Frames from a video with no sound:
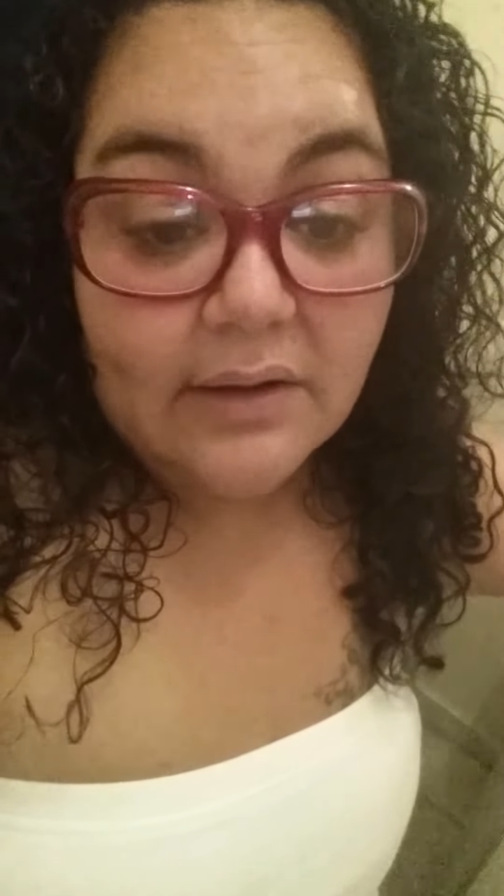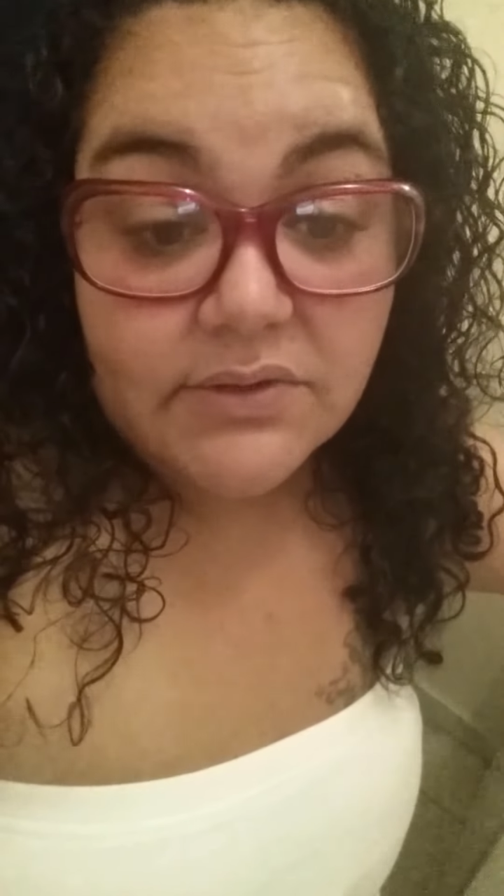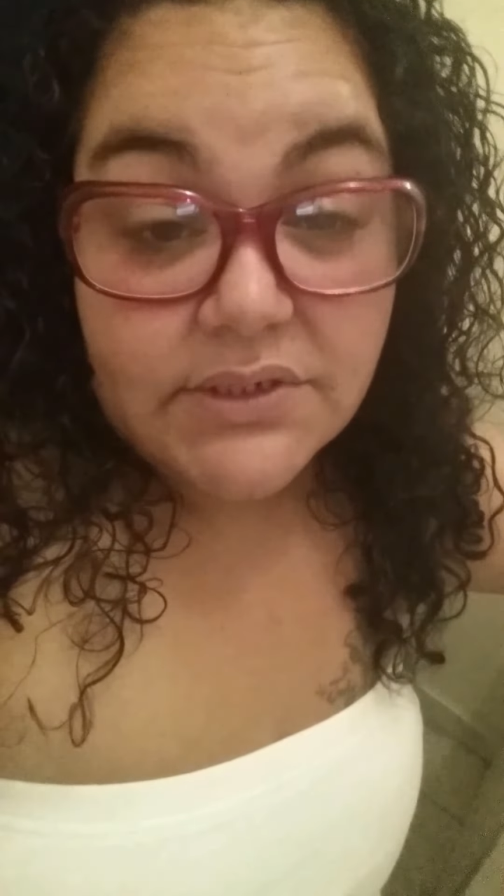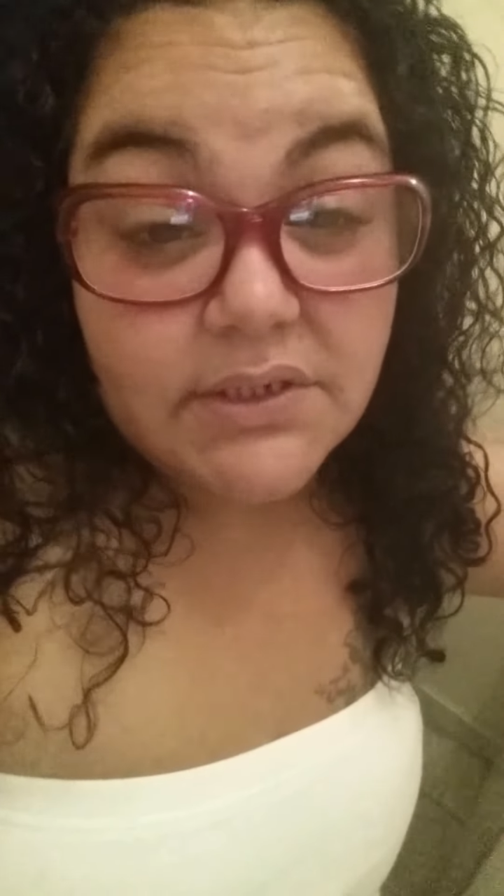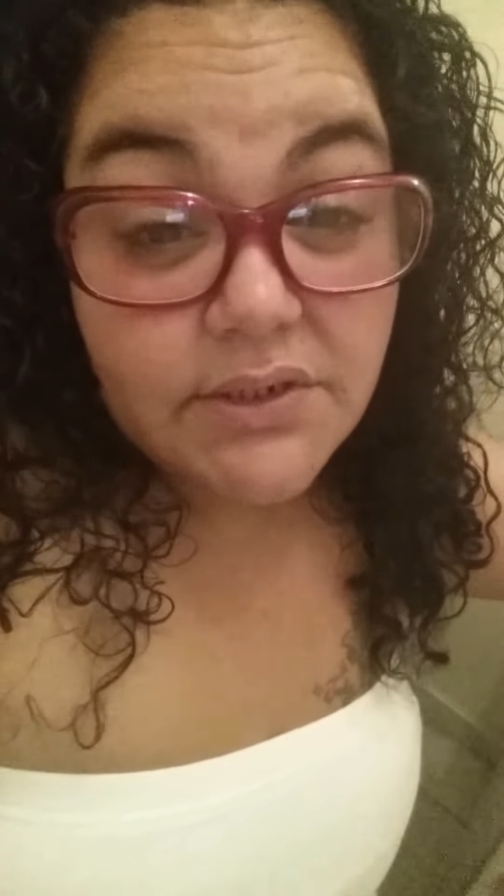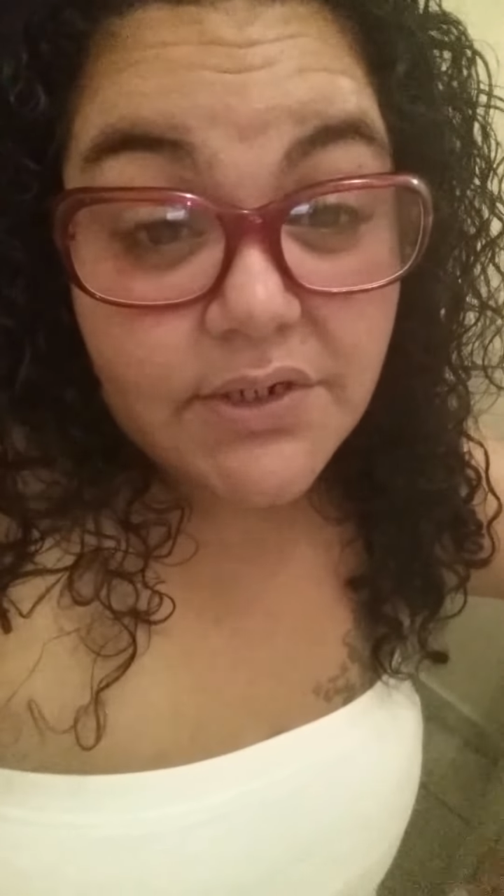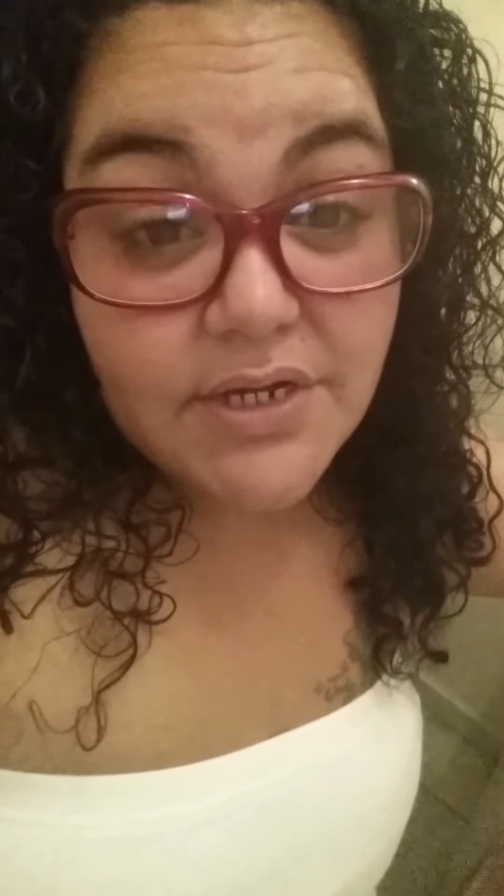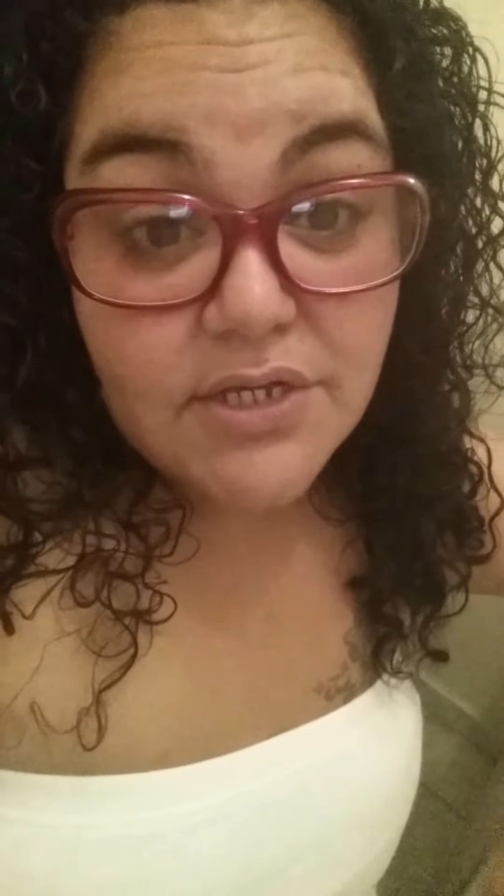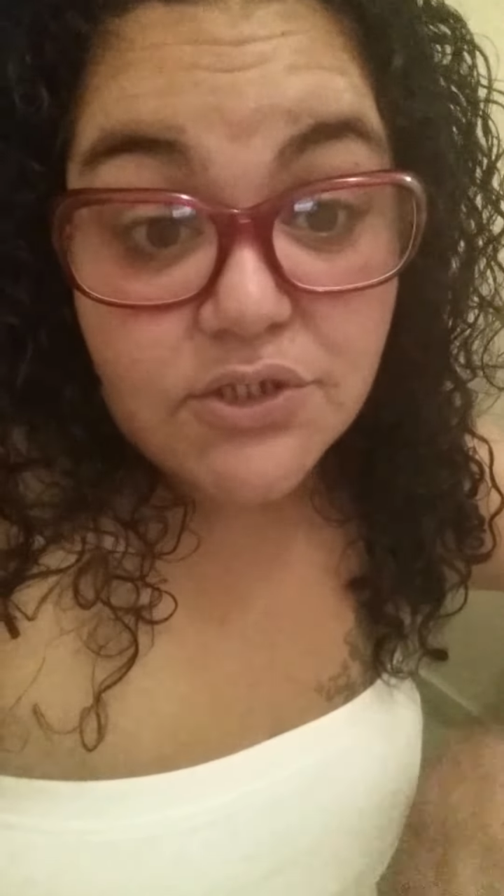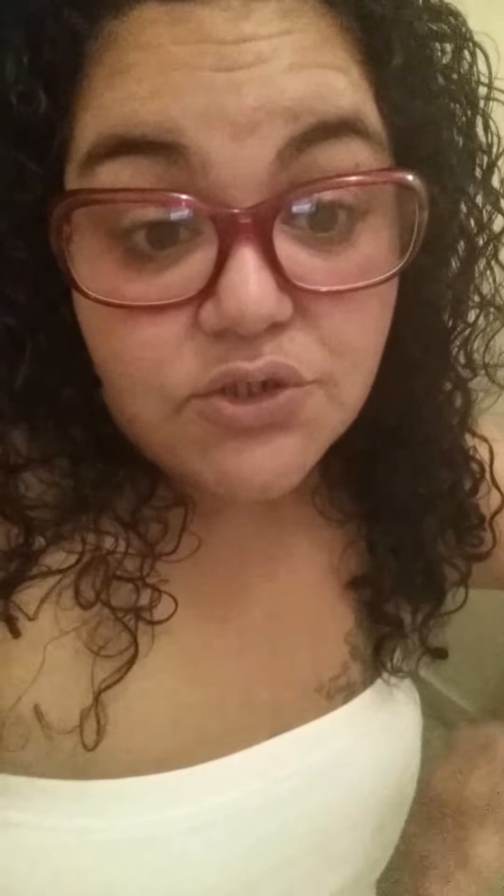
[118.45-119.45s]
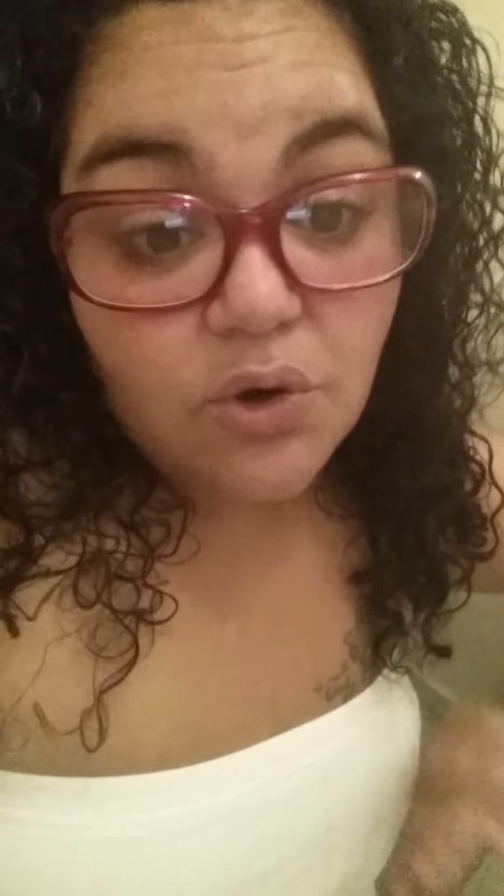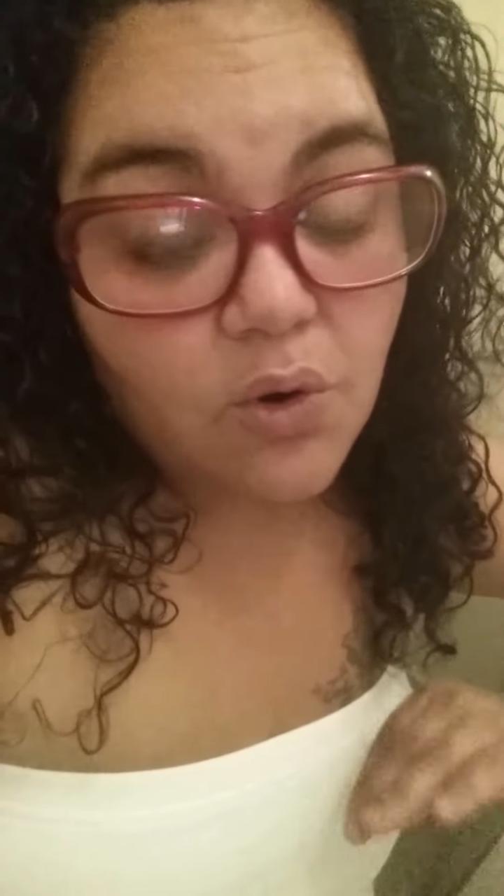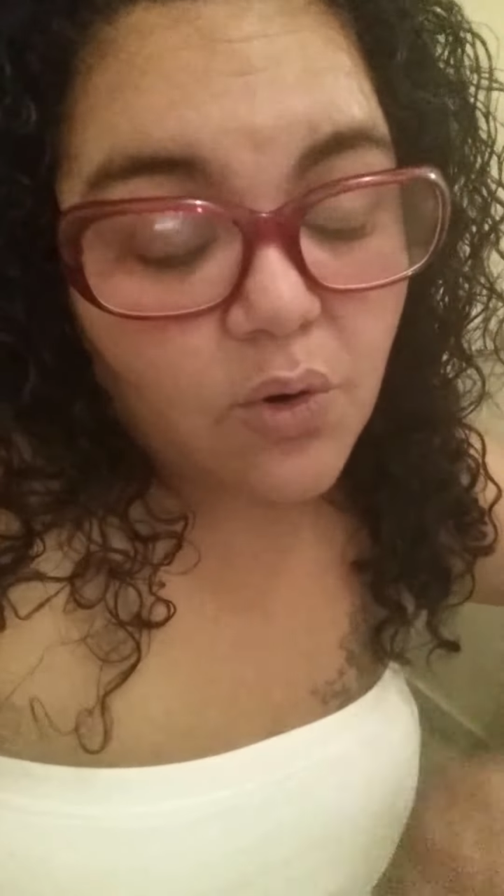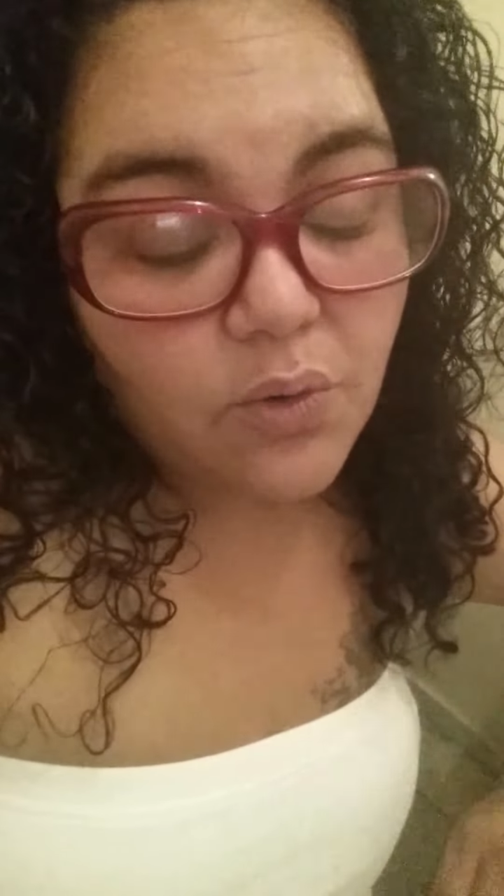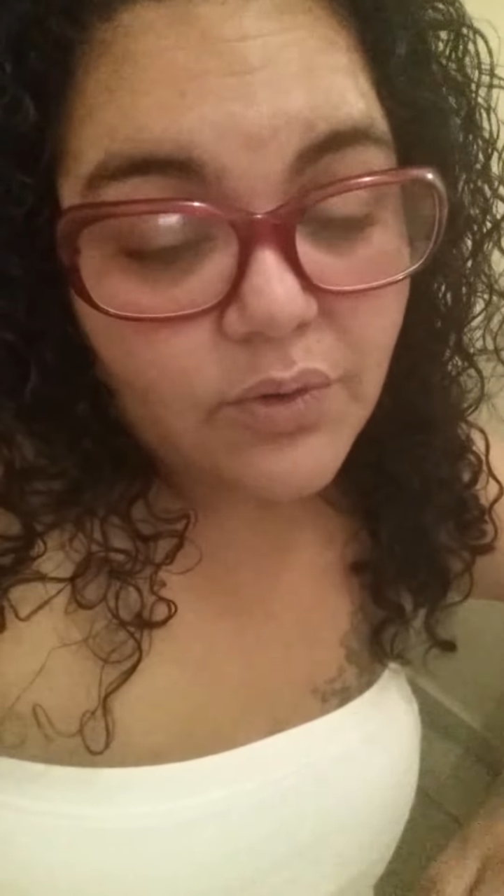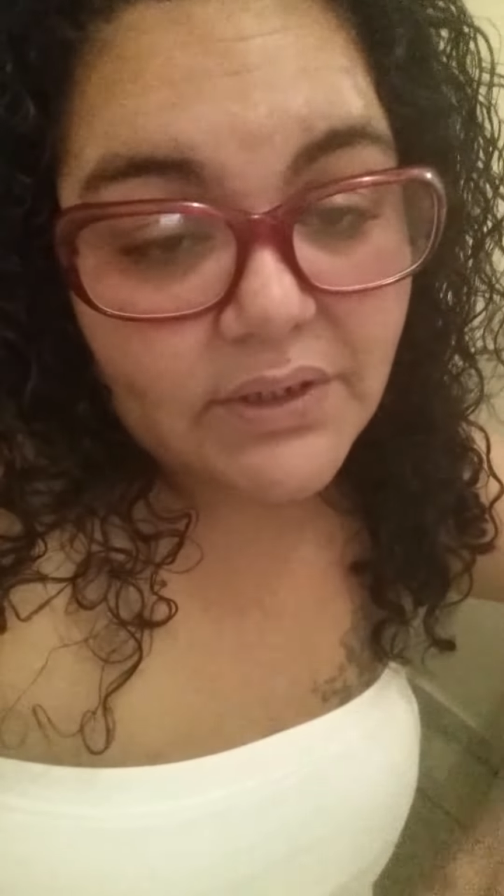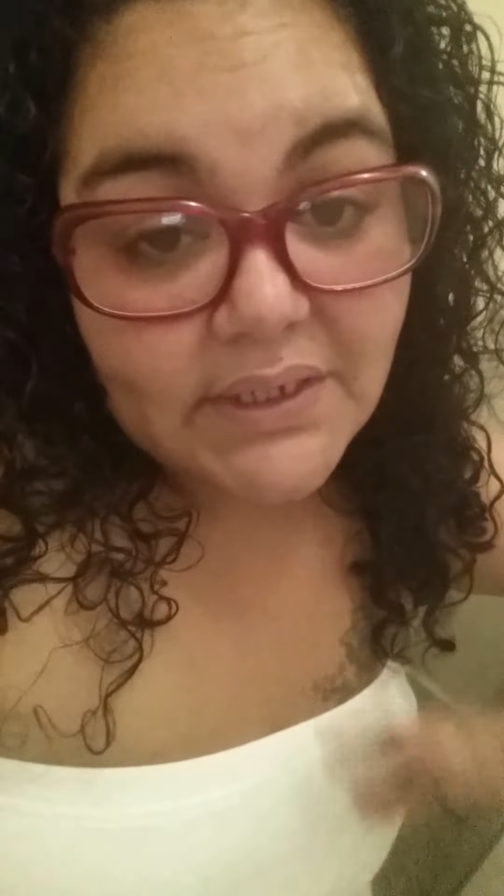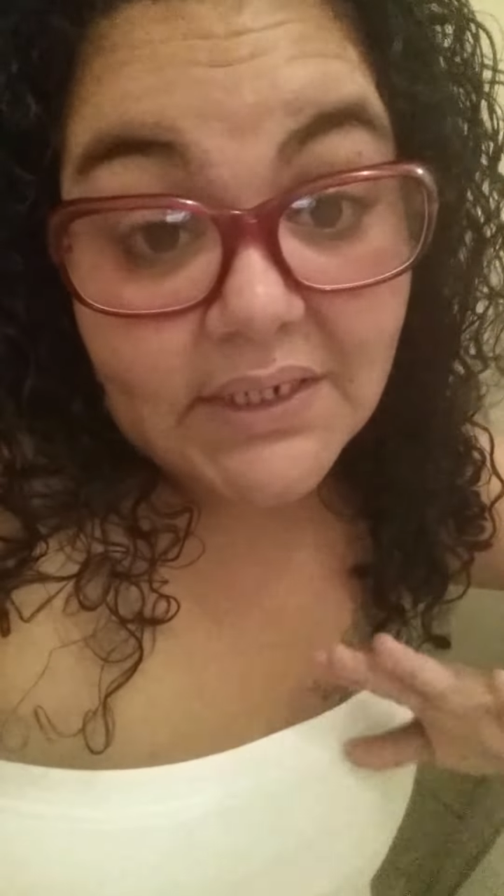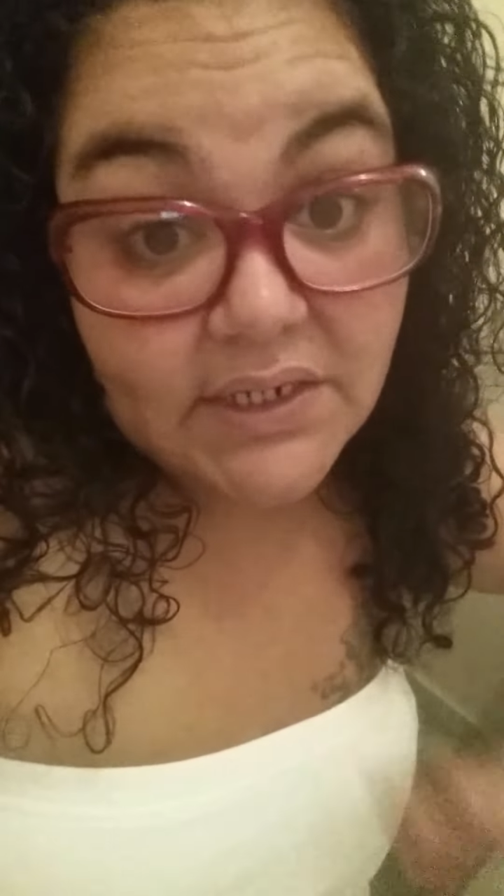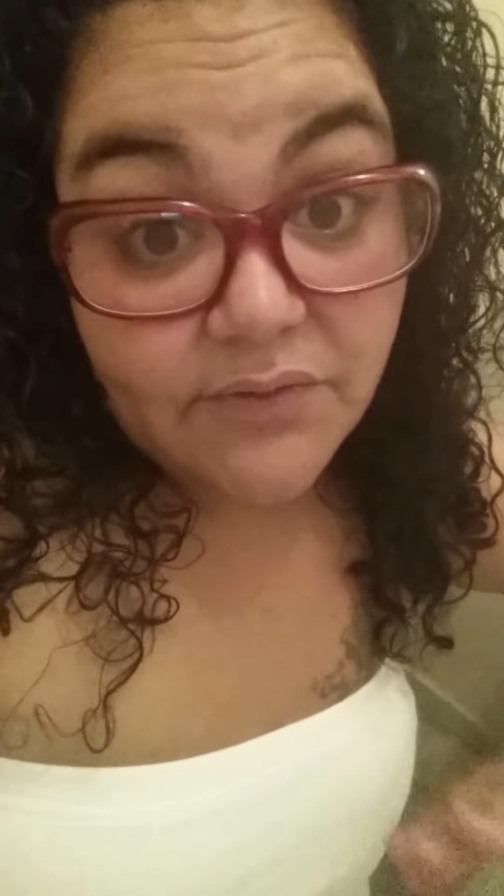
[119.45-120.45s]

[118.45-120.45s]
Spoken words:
was younger is totally